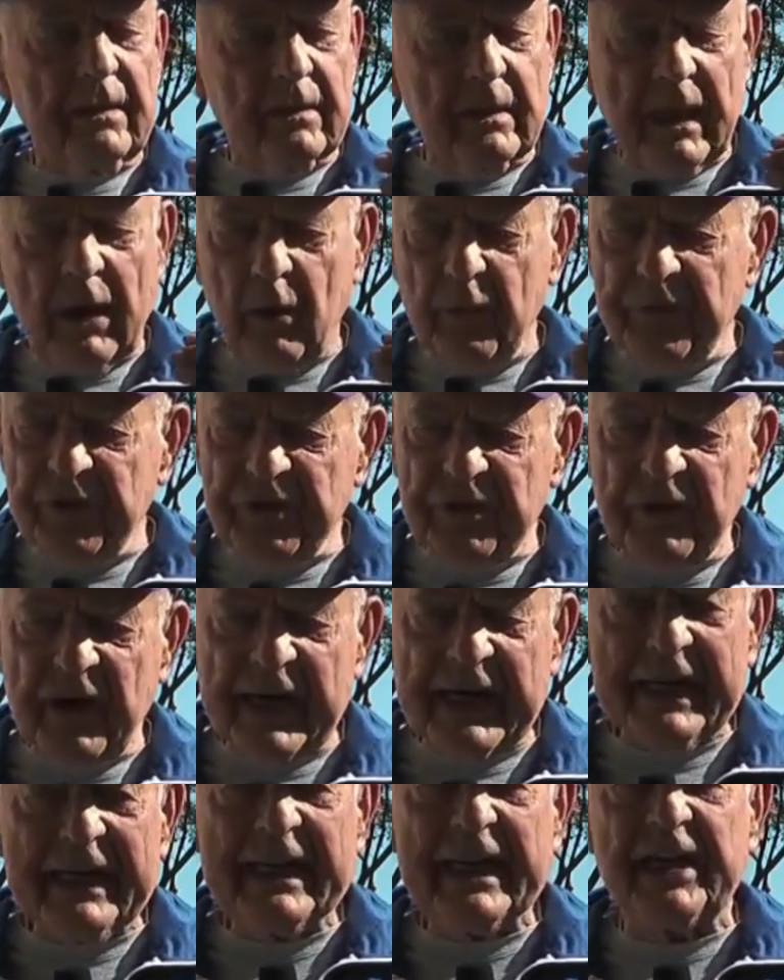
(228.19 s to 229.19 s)

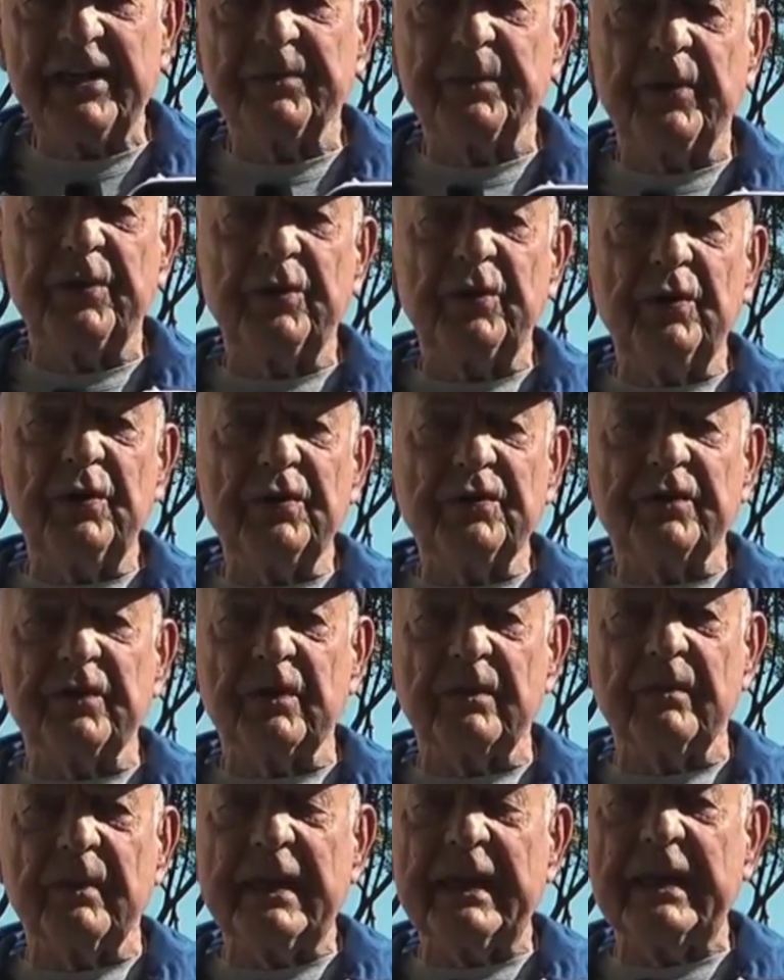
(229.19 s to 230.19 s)
Overstriding has been used
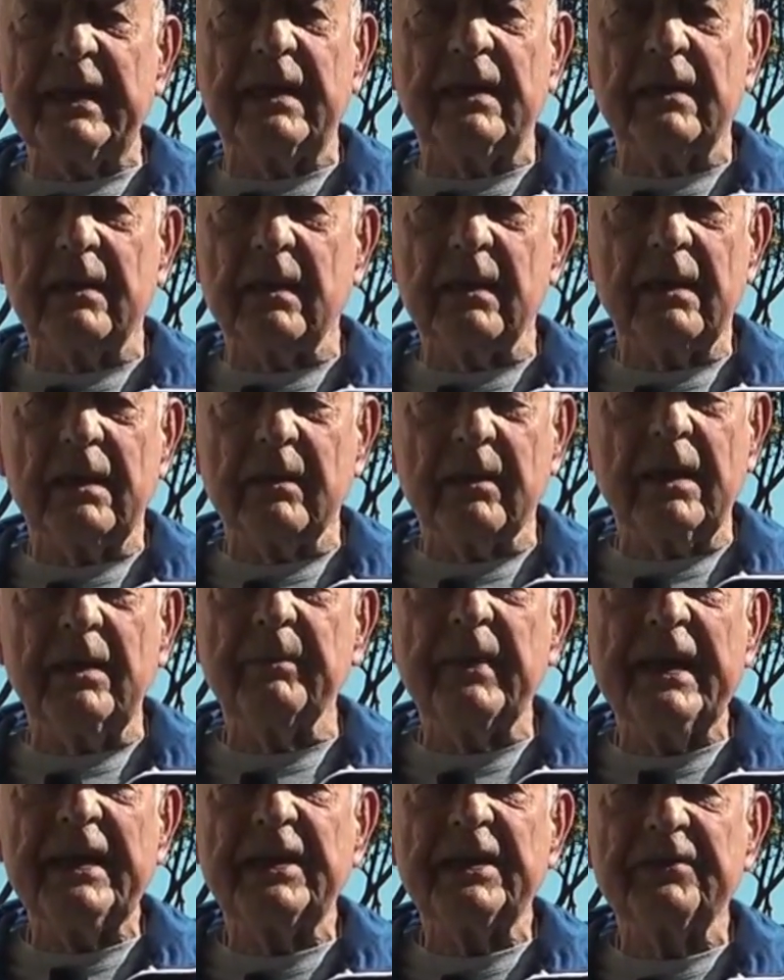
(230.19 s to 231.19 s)
in
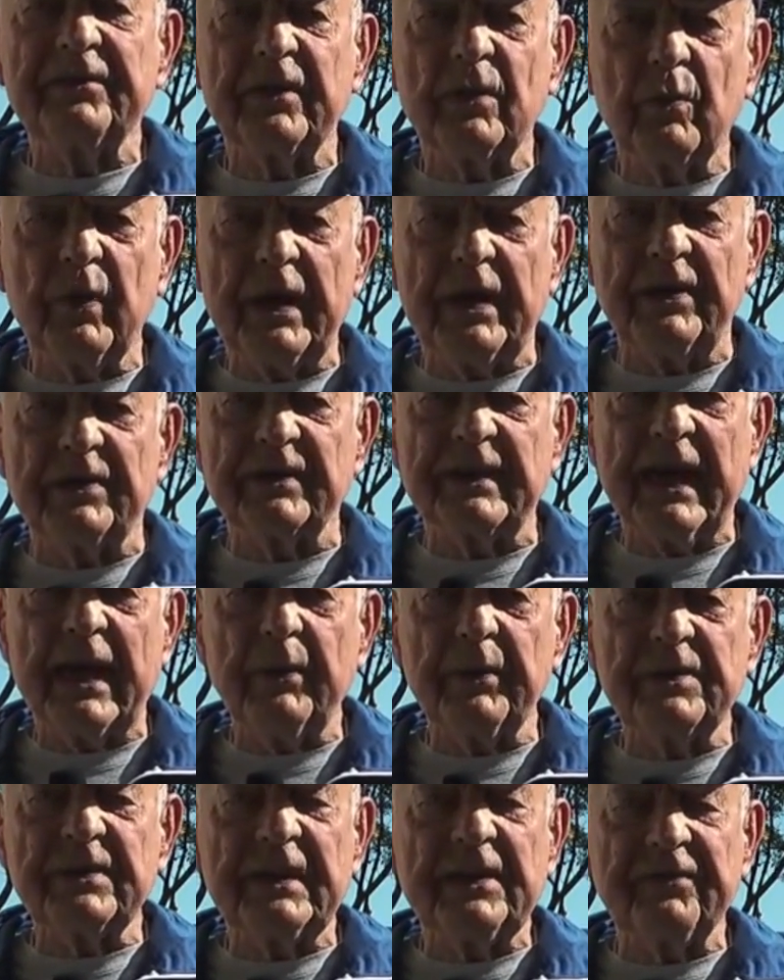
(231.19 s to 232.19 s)
many different ways.
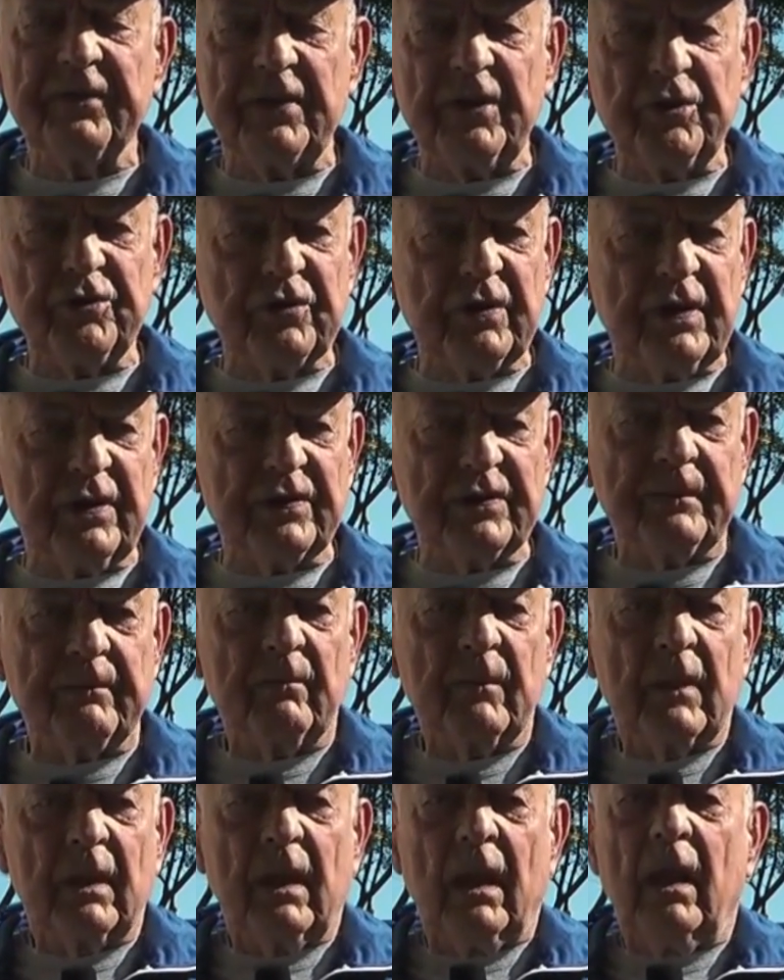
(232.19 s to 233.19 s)
Now its definition is,
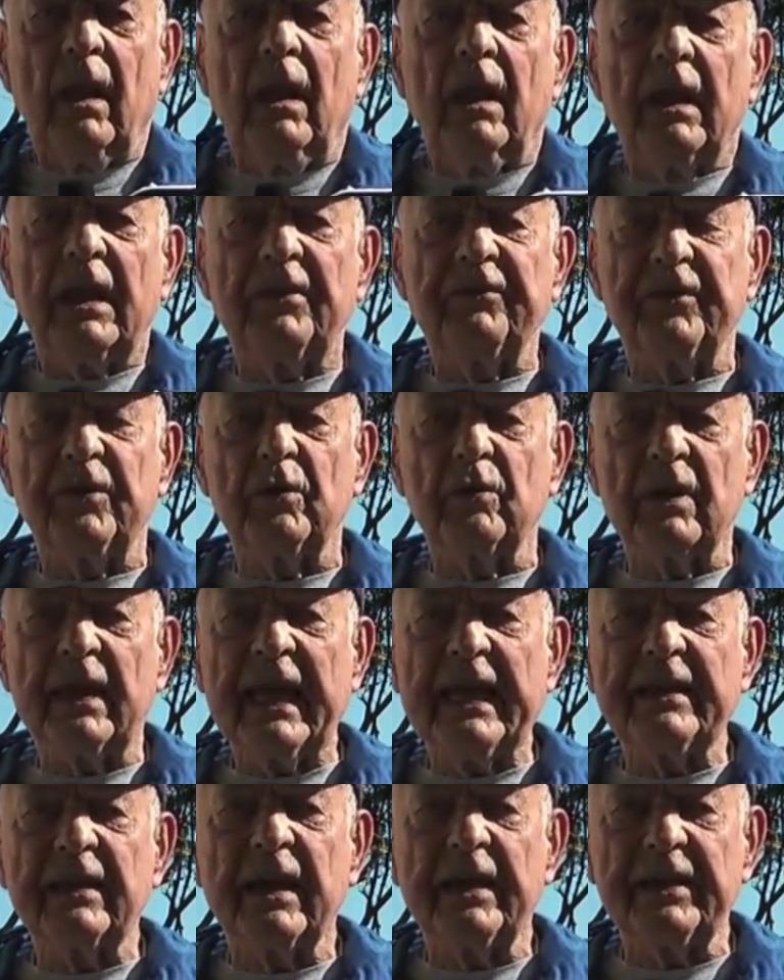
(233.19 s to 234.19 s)
if you
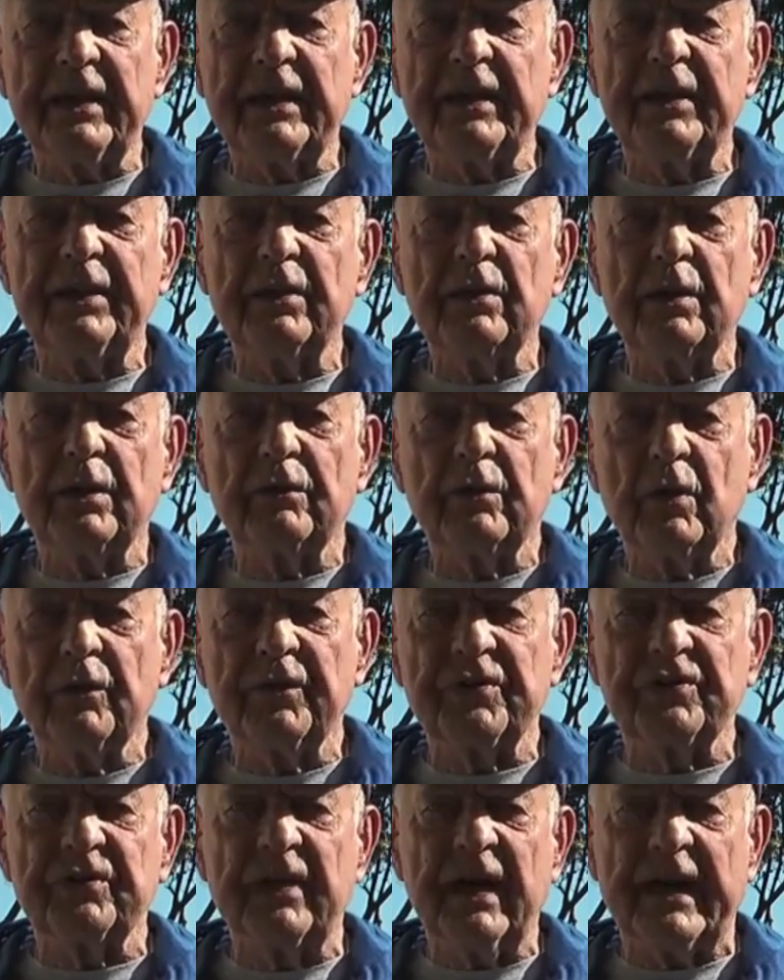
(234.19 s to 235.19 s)
land on your heel, you're
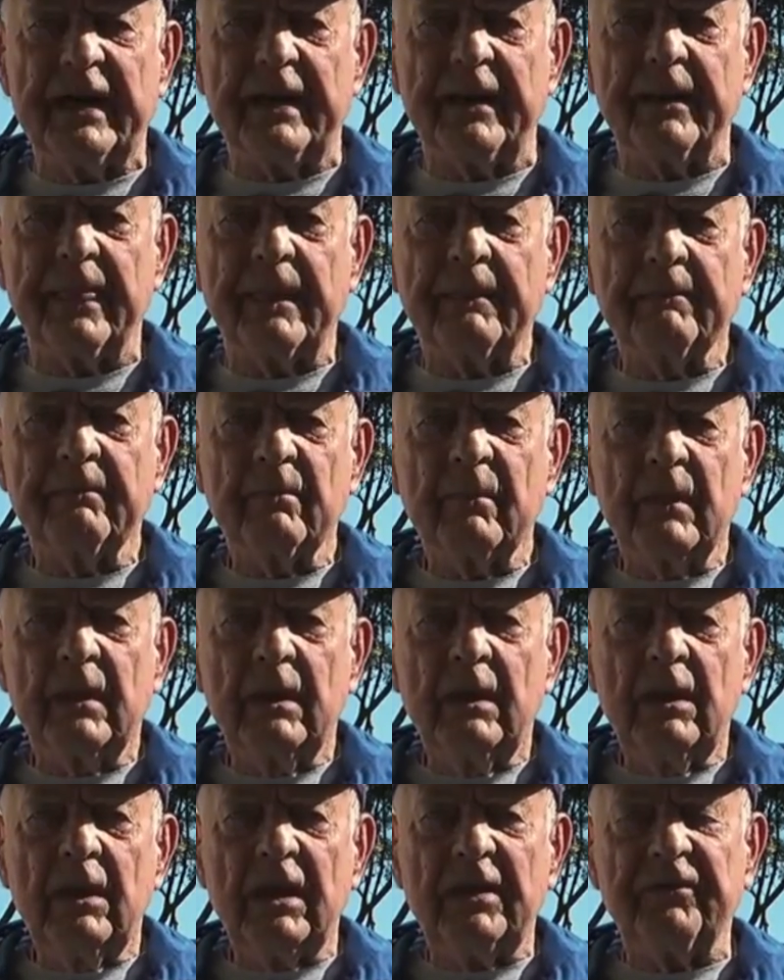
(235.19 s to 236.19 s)
overstriding.
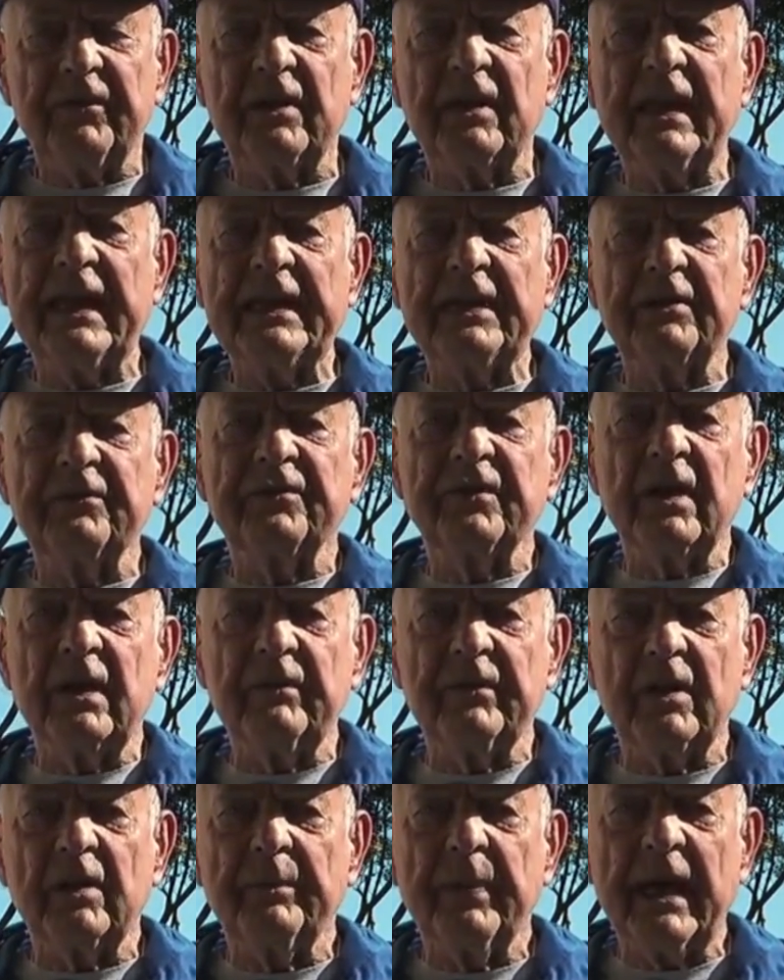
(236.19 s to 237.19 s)
If you land in front
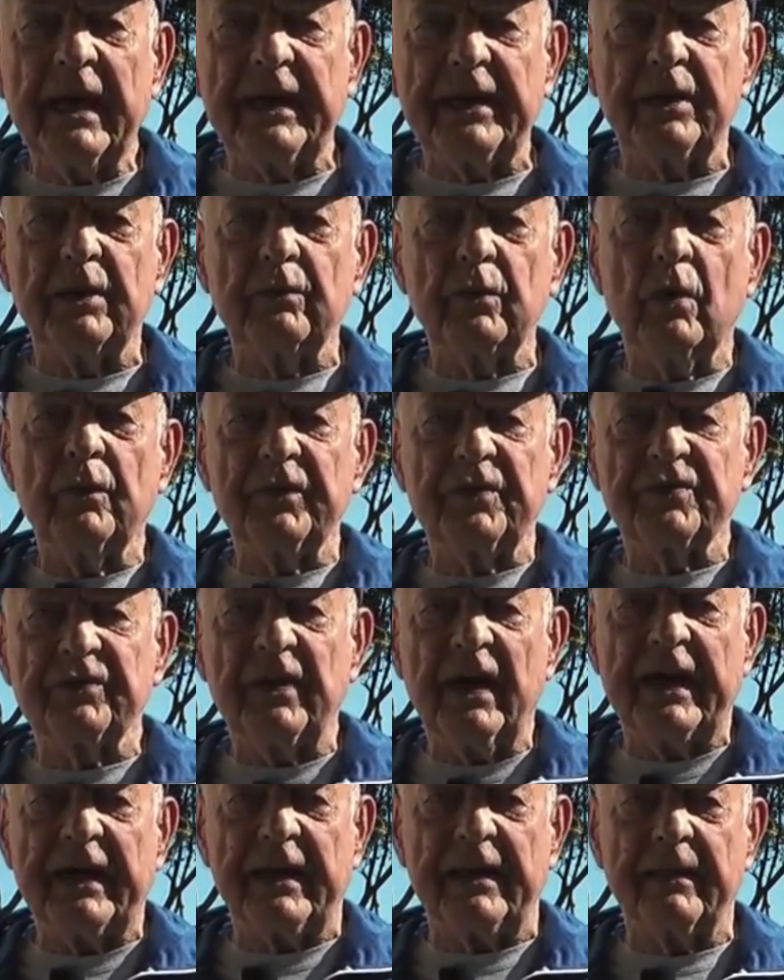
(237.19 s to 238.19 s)
of your body, you're
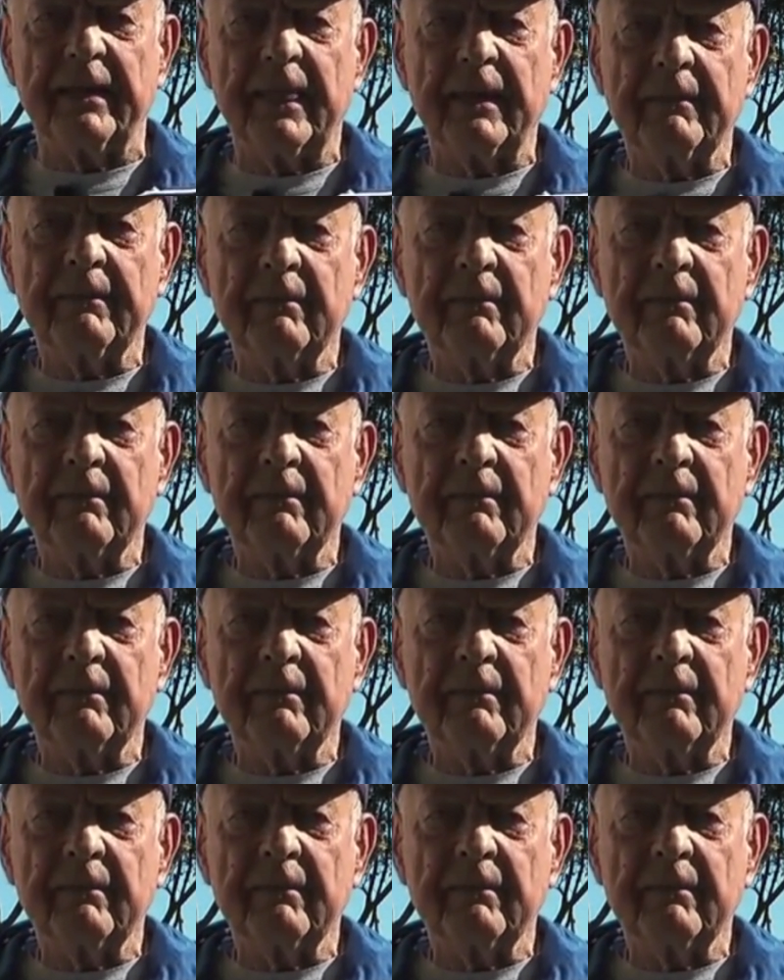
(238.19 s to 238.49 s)
overstriding.